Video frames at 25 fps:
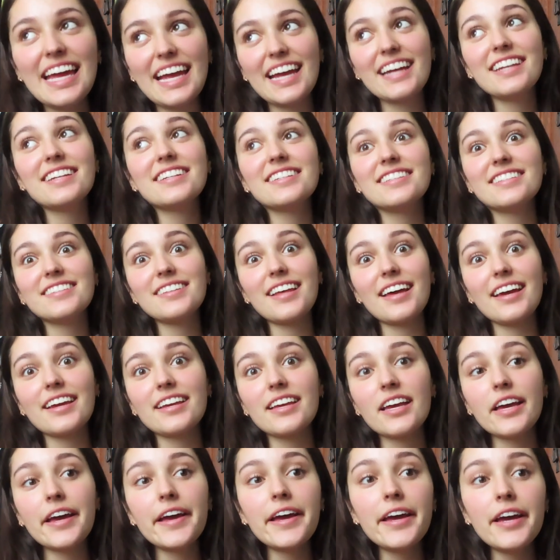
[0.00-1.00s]
And he's
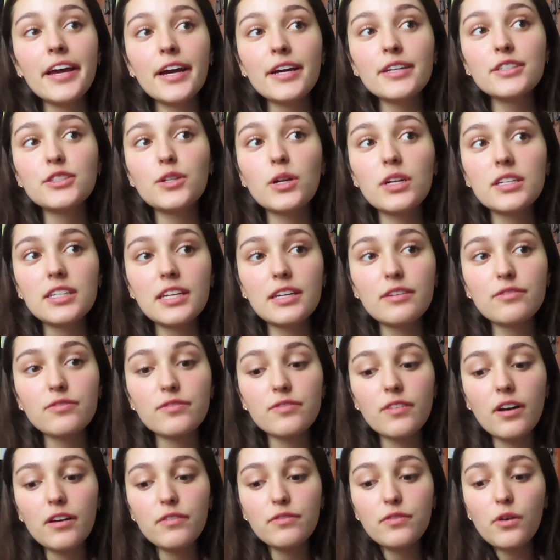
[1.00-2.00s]
like, do you want to take
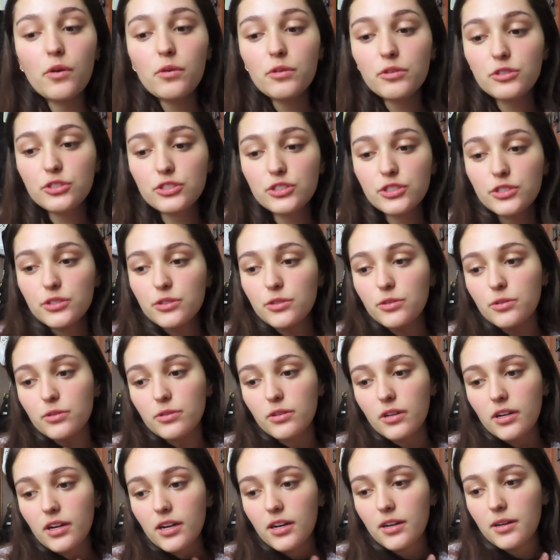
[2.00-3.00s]
a photo
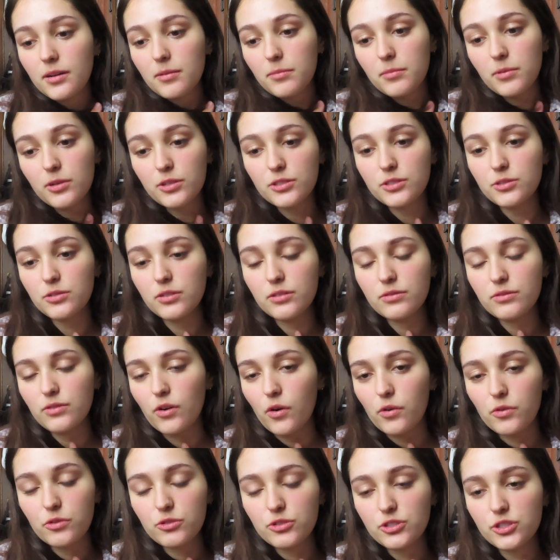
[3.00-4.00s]
shoot or do a
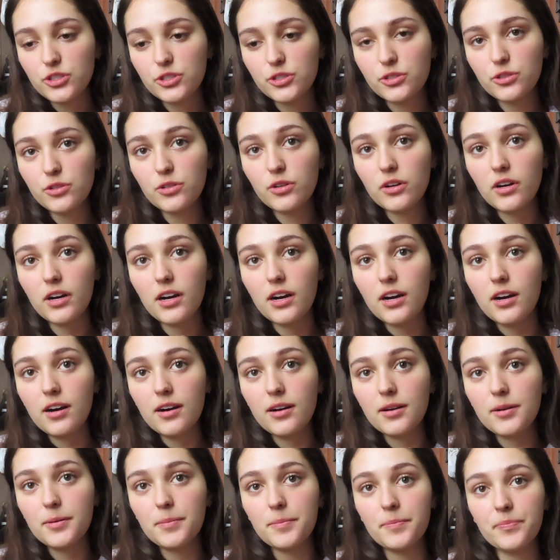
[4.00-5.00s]
photo shoot
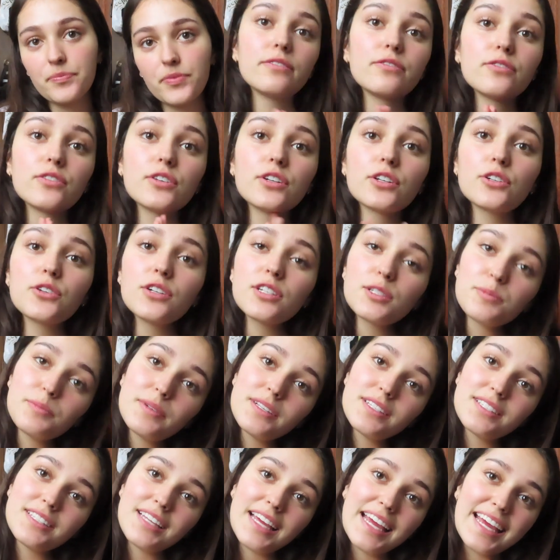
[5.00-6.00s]
for
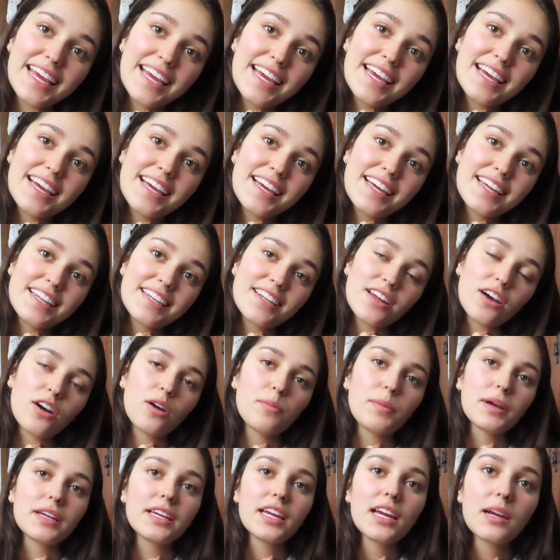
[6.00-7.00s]
Christmas? And
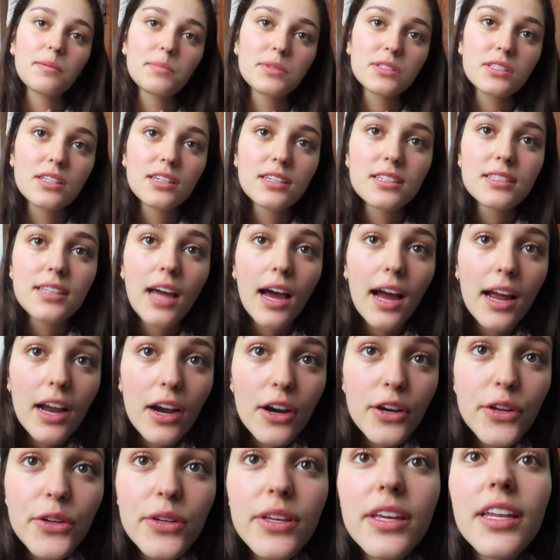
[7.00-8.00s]
oh, my camera's gonna die.
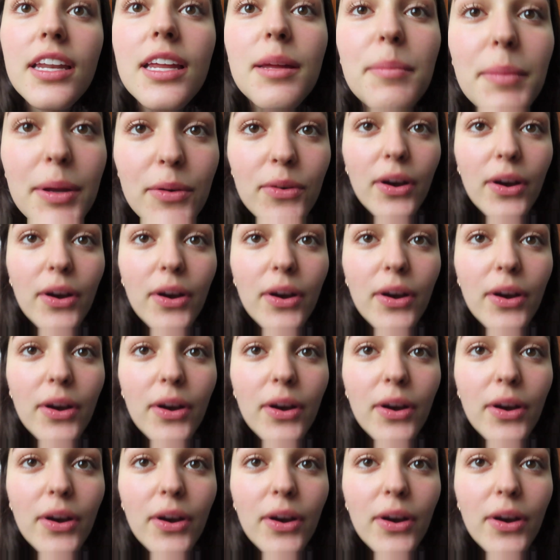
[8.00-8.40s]
Are you kidding me